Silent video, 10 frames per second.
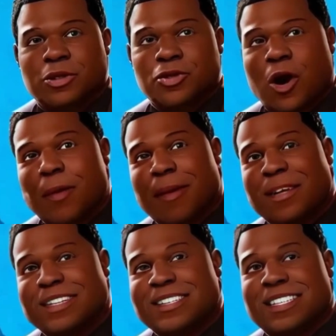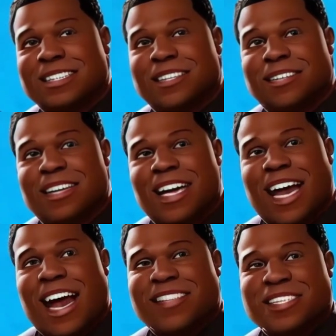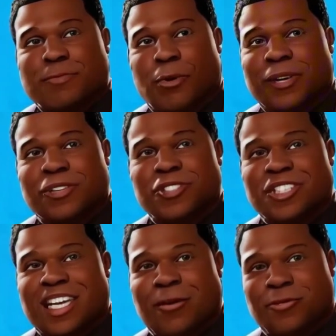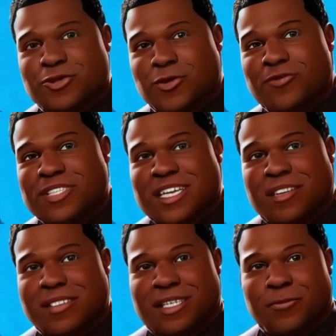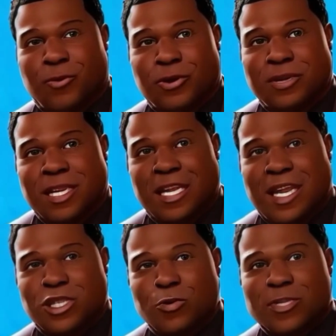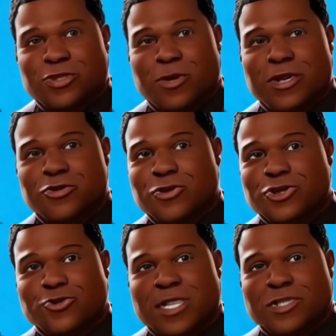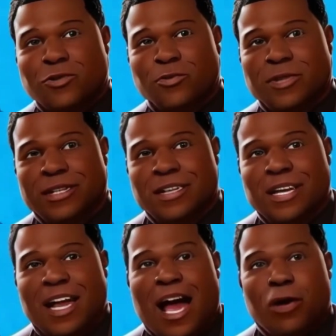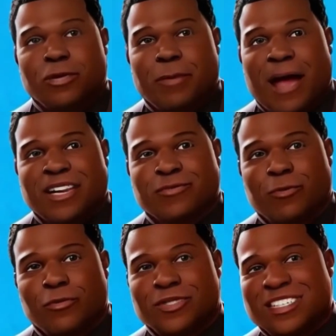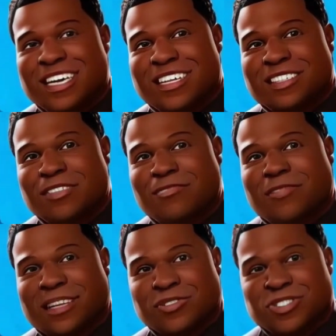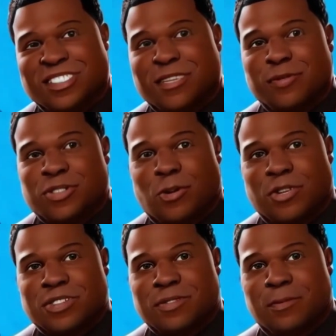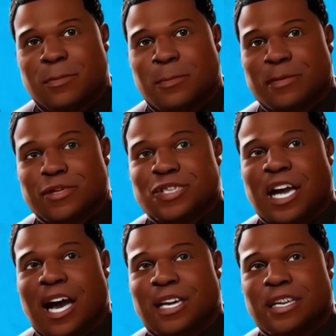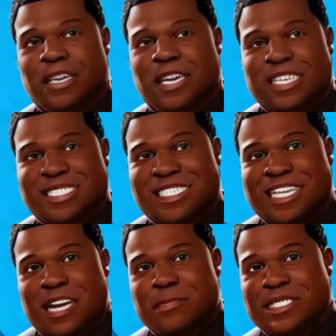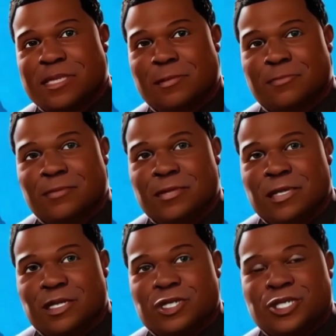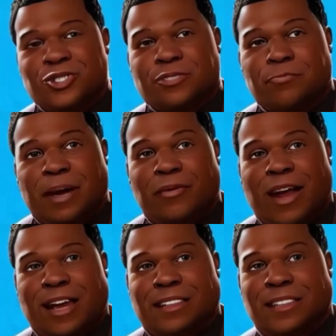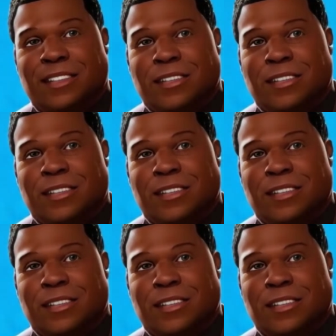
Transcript: Talk about consistent. At this point, she's got a reserved seat on the leaderboard, and U.S. traders are stress Googling how to pass from overseas like there's a secret sauce. There's not. It's the same sim. She's just better at it.